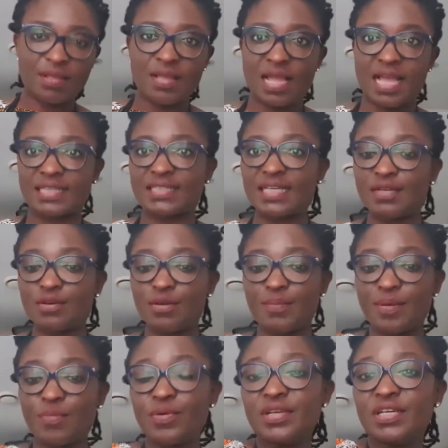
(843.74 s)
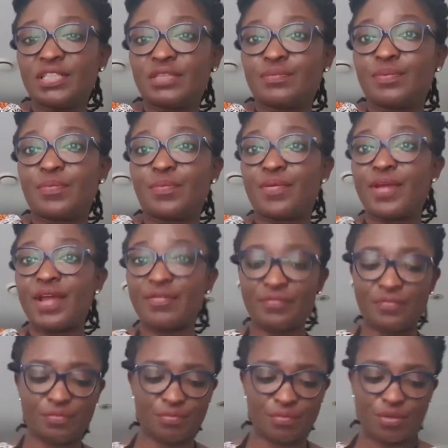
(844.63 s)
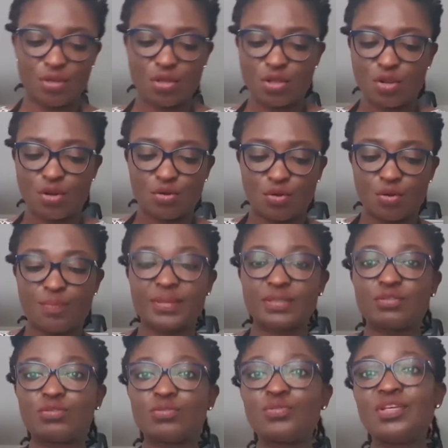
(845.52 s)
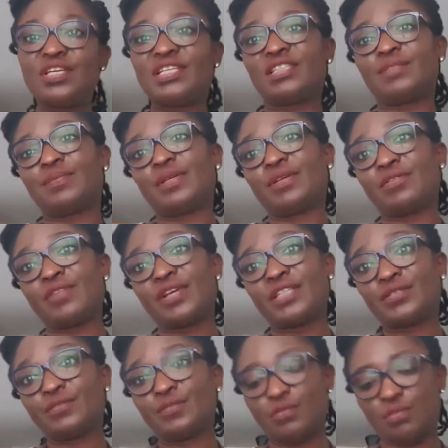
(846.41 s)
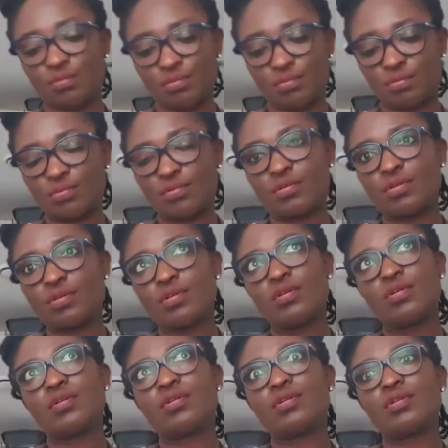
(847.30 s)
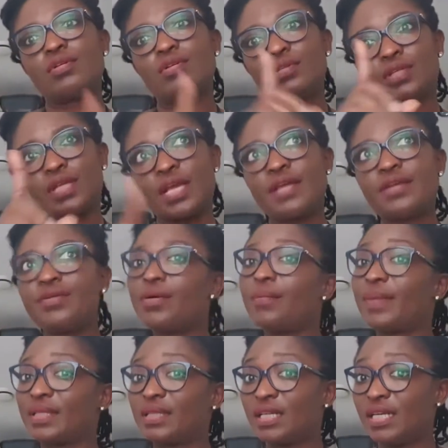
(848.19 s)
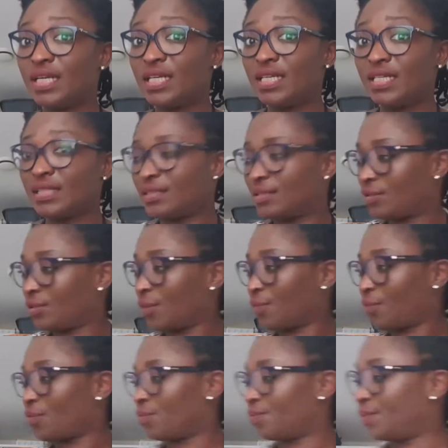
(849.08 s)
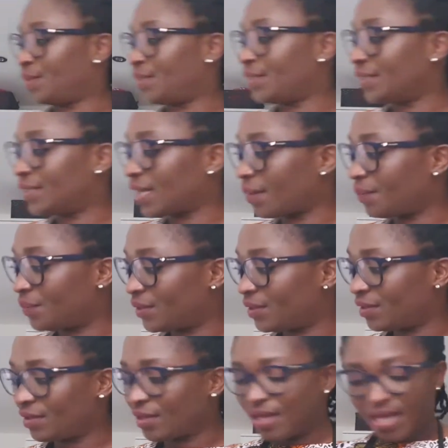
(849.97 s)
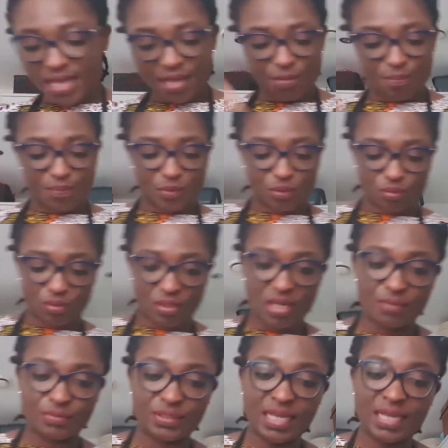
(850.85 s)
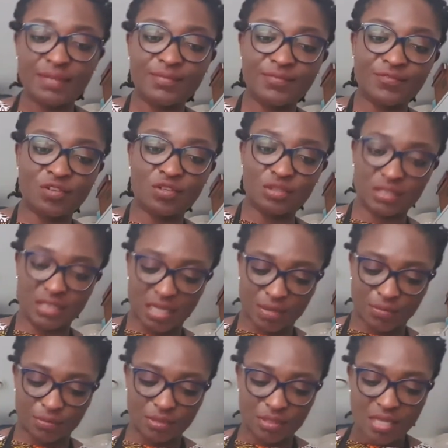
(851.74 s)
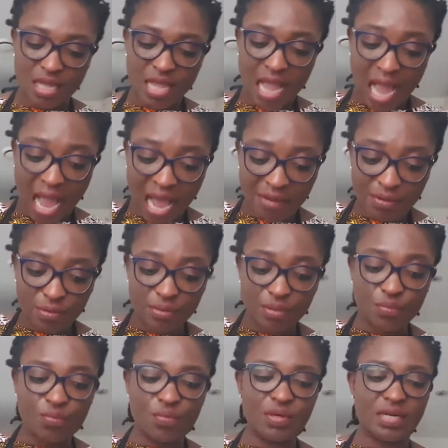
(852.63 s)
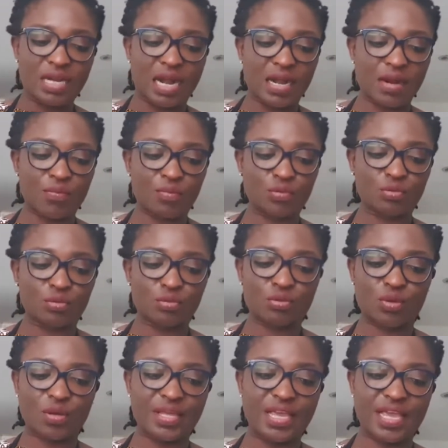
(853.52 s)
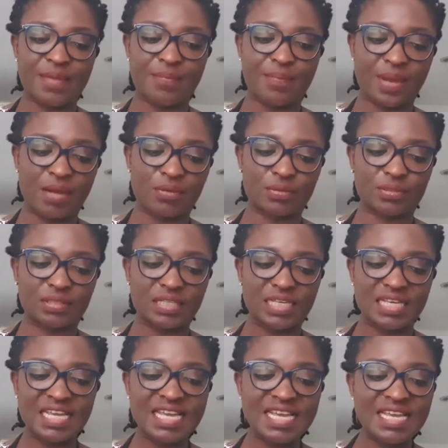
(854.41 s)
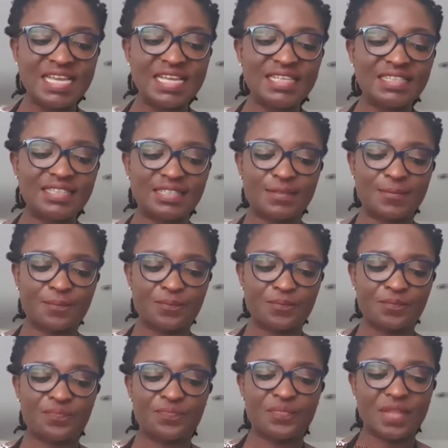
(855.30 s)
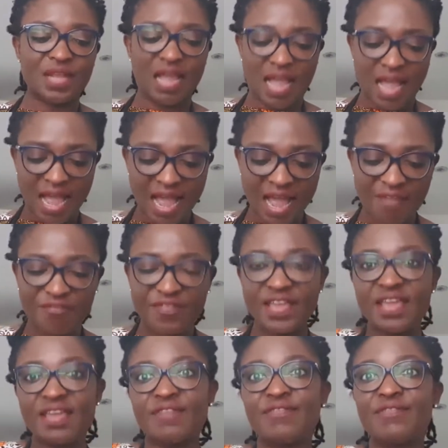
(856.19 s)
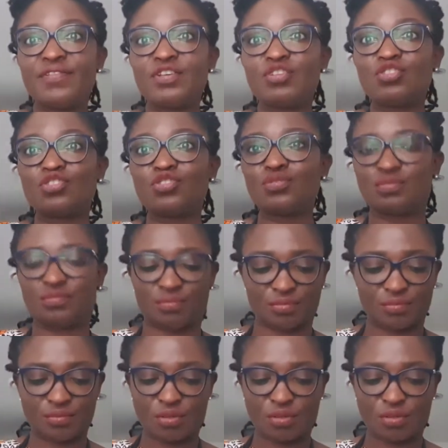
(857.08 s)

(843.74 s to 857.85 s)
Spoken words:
I said number 1 is be prayerful. Number 2 is be grateful. Yeah. Number 3 is stop complaining. Abi, help me to count. I lost count. Another one that I want to talk about is have a vision.